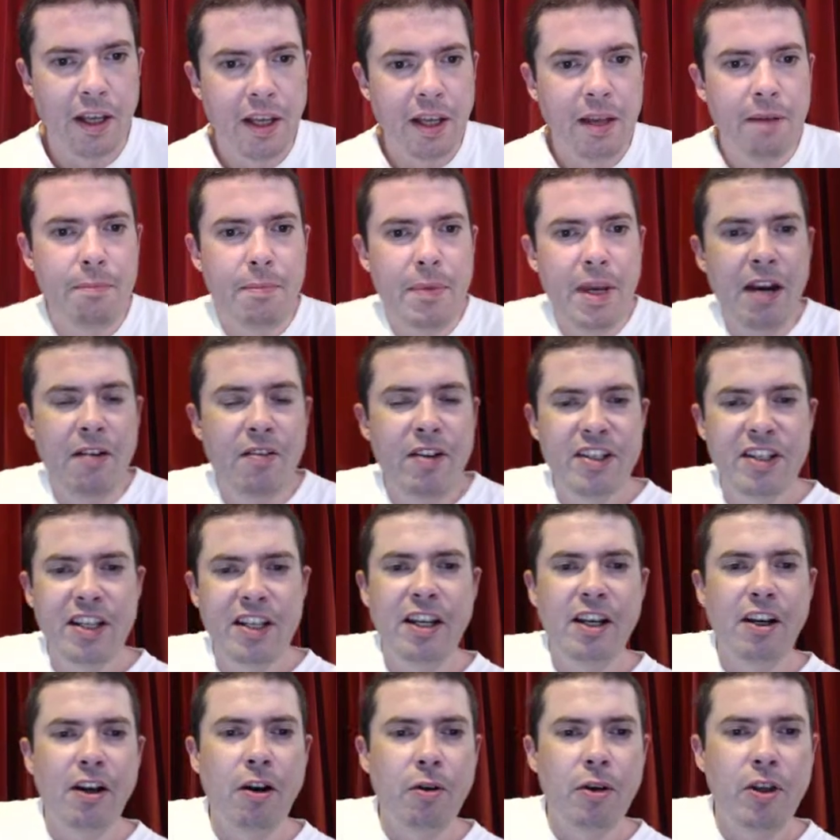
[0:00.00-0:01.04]
Mary
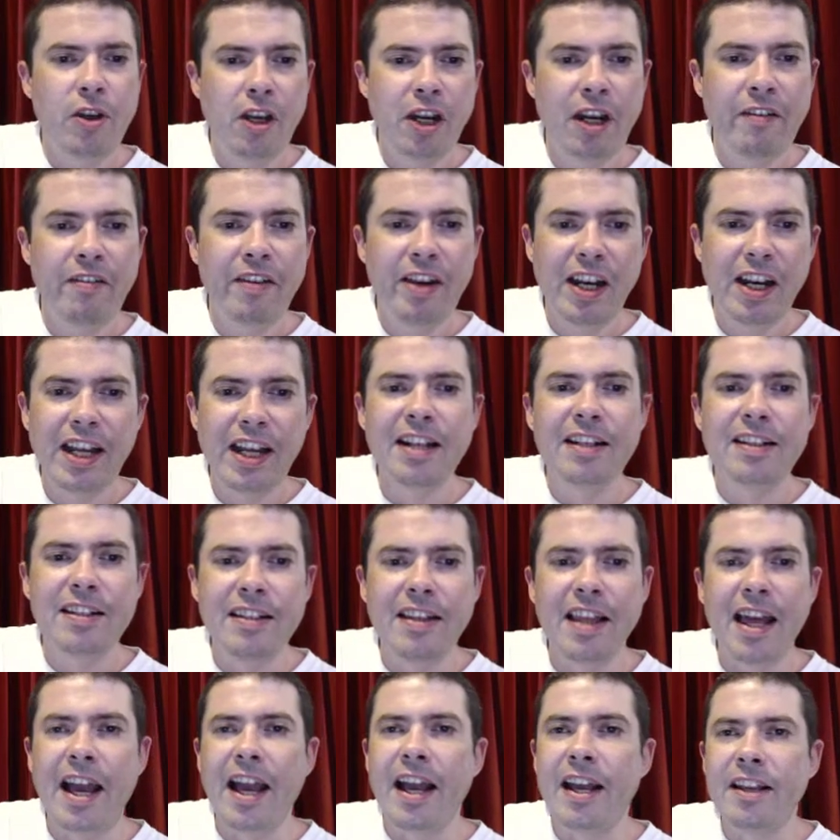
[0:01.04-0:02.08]
Seacole. You could have a link
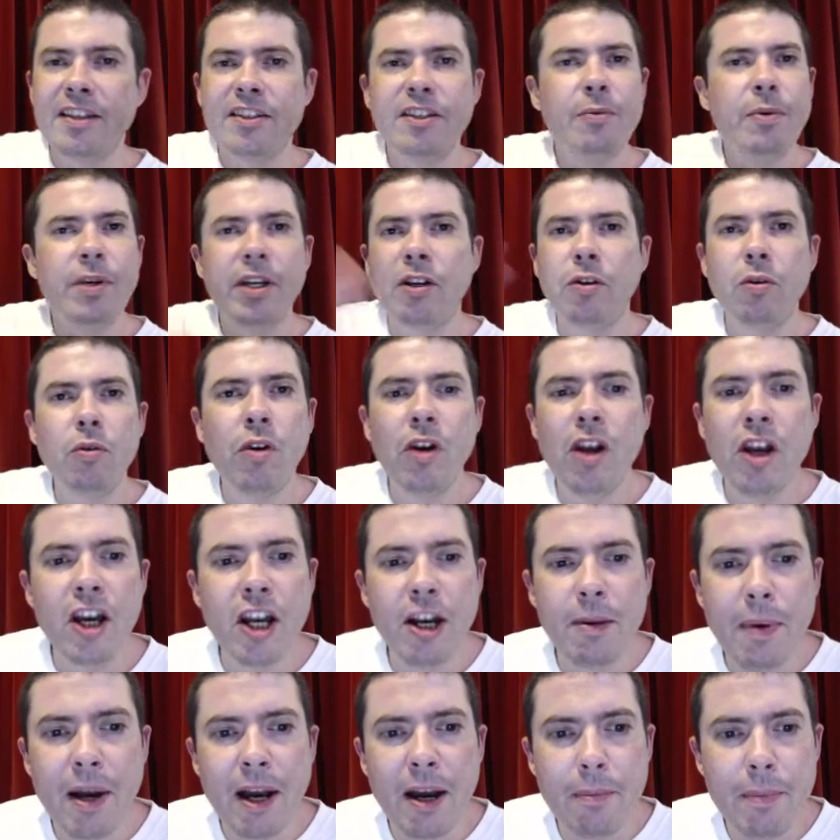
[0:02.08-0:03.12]
there so we could all learn
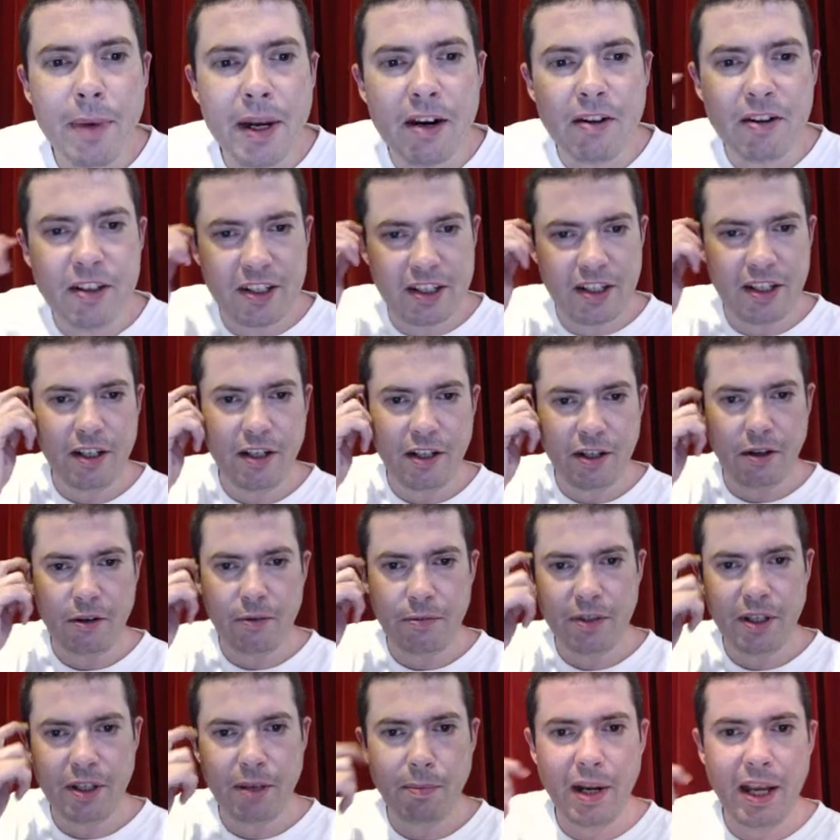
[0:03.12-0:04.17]
about Mary Seacole,
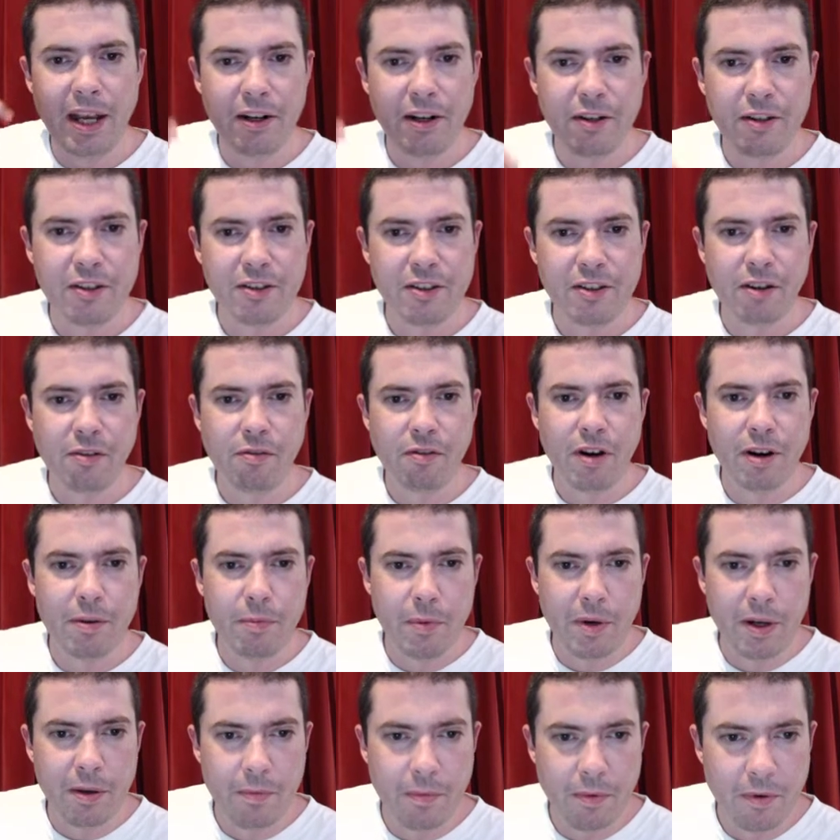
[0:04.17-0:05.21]
the black nurse of the
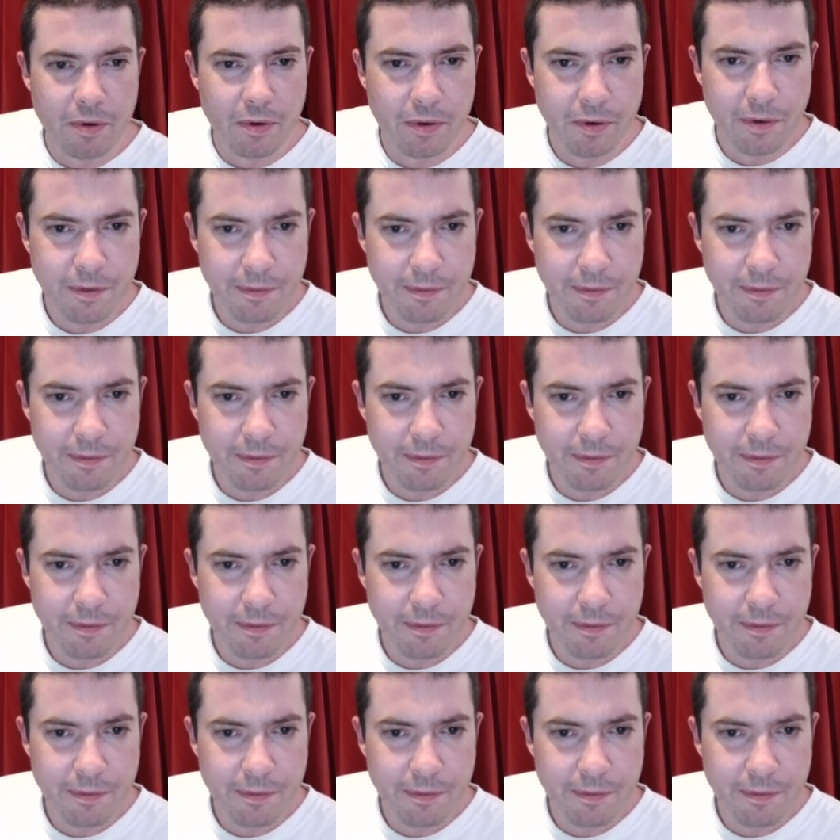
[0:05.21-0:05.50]
Crimean War.